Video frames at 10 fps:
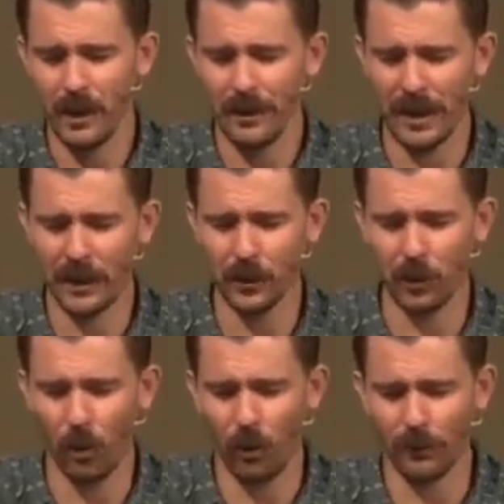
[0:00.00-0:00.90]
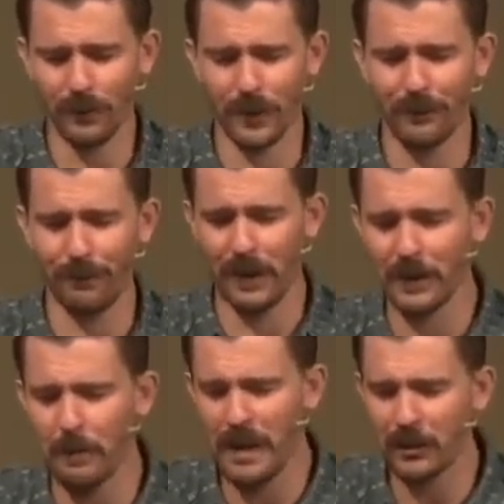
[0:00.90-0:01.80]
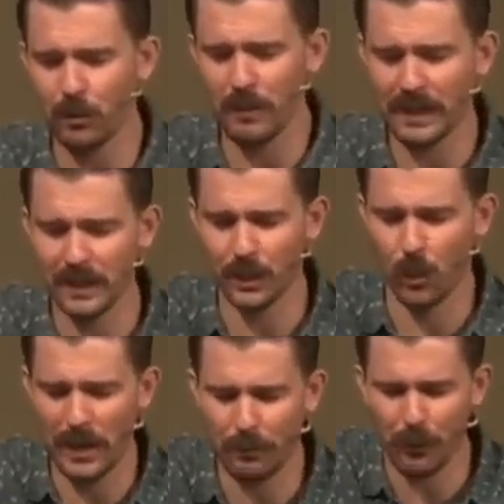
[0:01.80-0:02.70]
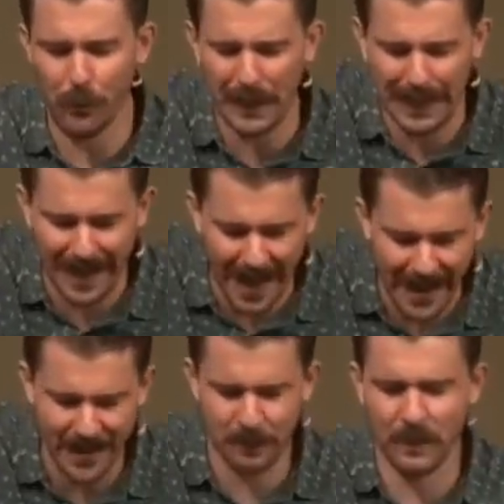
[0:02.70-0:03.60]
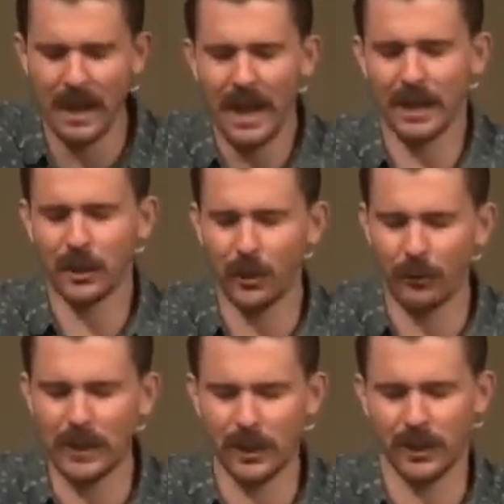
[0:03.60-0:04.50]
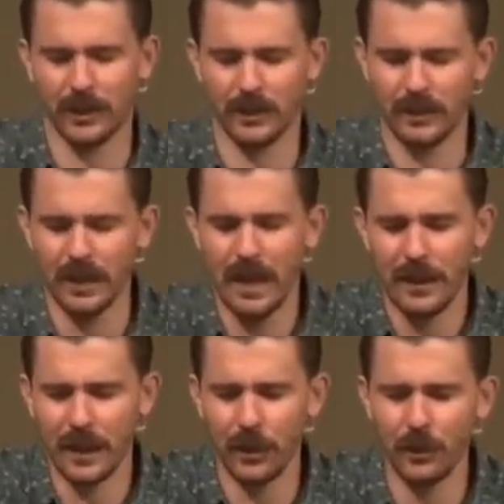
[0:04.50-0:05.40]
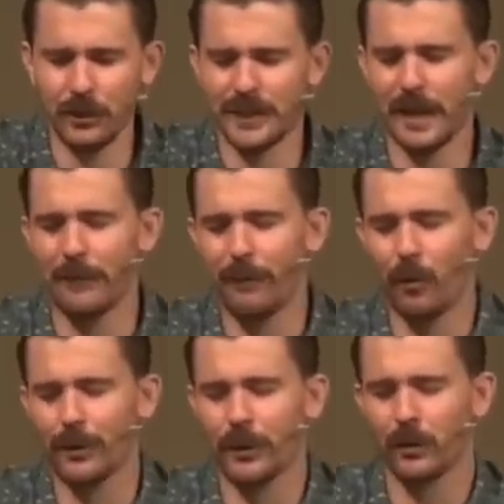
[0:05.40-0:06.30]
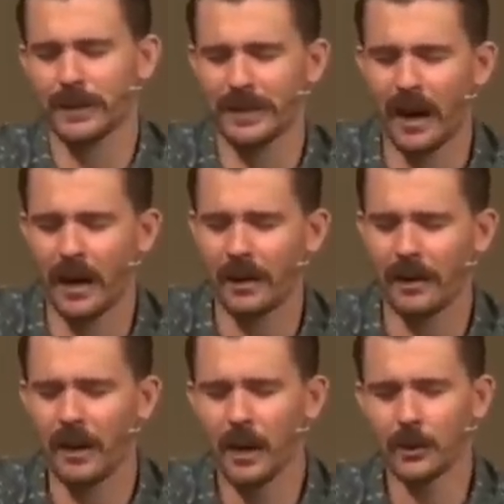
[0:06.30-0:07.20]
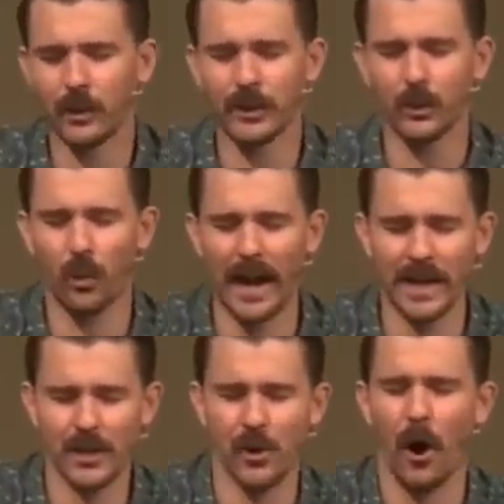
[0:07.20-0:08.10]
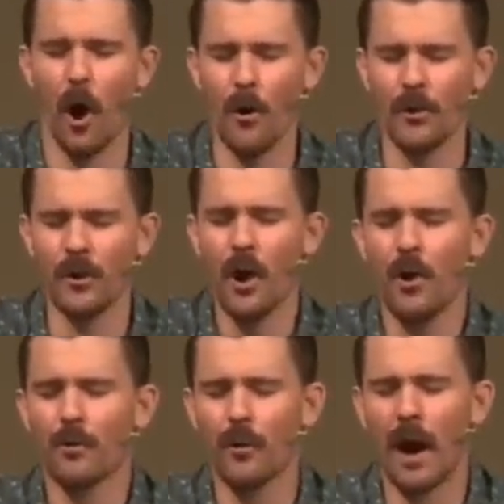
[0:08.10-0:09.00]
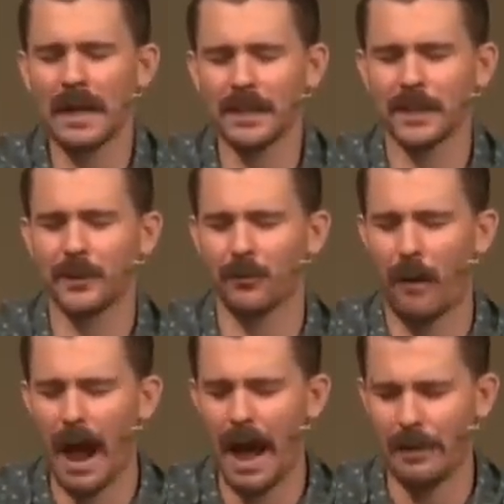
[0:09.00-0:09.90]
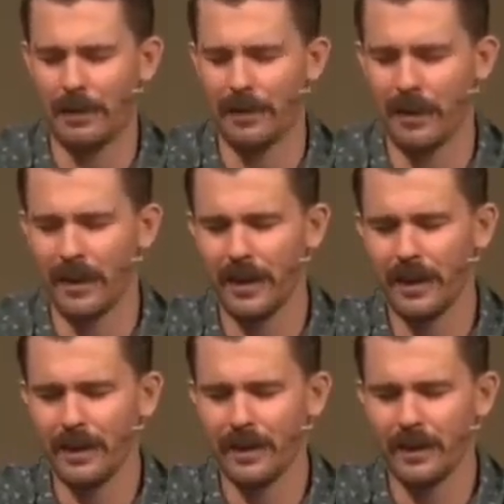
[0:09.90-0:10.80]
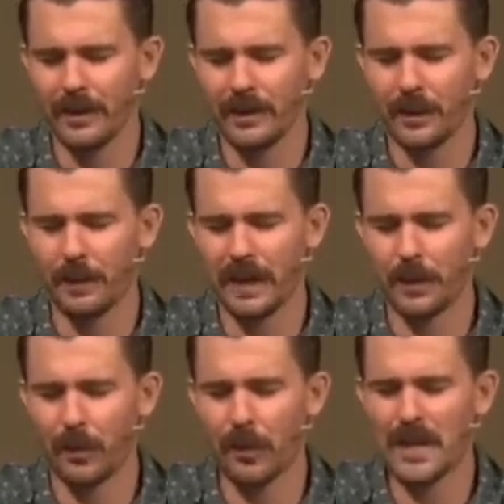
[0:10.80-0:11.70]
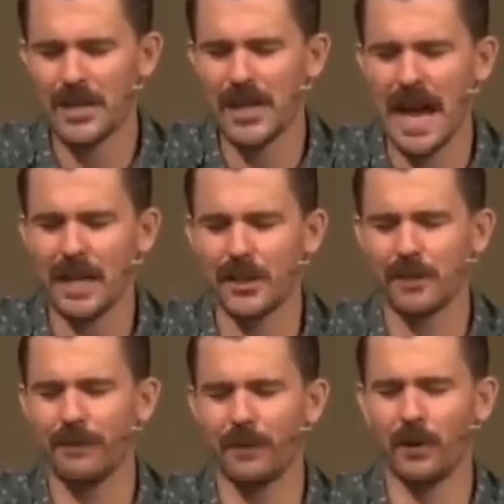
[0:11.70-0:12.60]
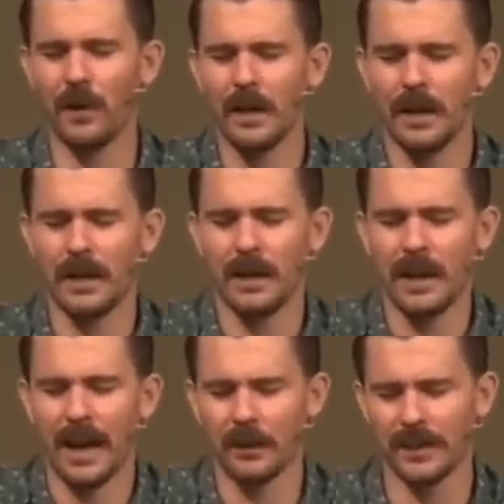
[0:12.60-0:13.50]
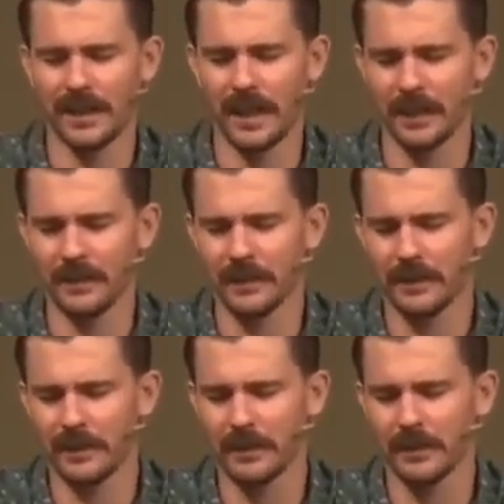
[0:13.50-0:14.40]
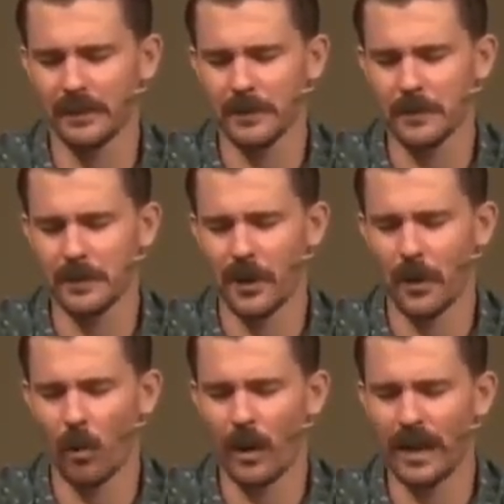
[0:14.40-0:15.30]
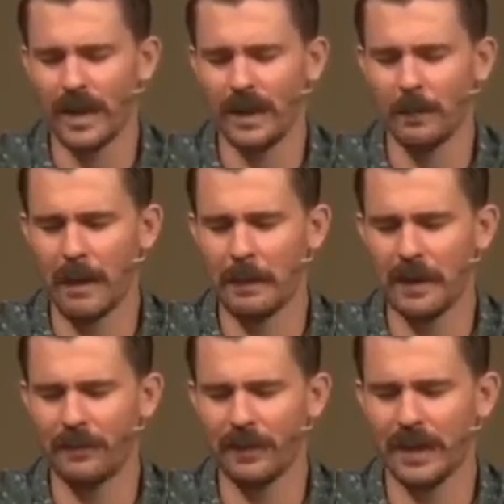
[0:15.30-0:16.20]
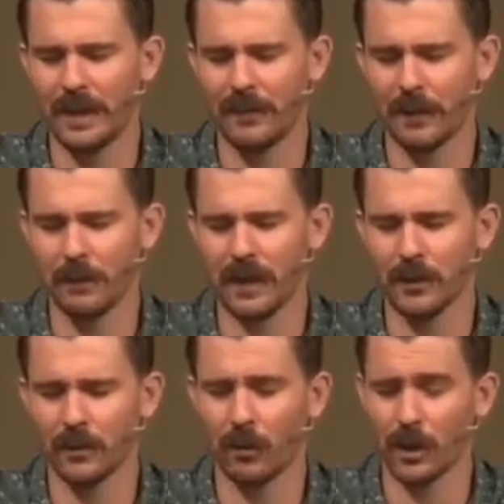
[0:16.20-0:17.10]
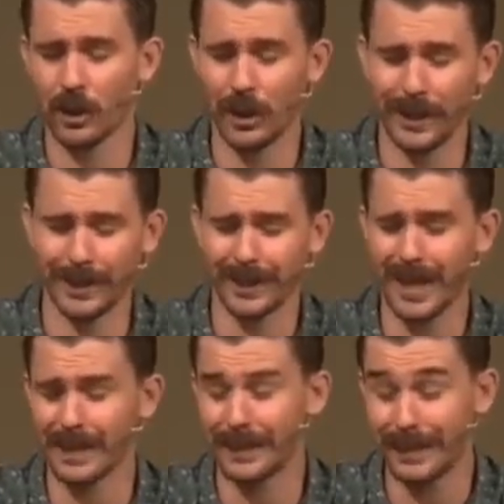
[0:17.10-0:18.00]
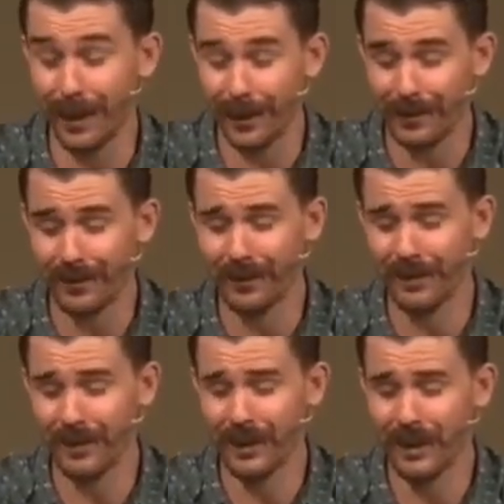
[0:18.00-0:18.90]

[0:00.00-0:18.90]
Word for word: Thank you, Lord, for the fundamental message we proclaim as Christians that you set forth your Son to assuage your own righteous wrath, to be the propitiation for our sins, so that we may be forgiven because of what Jesus has done.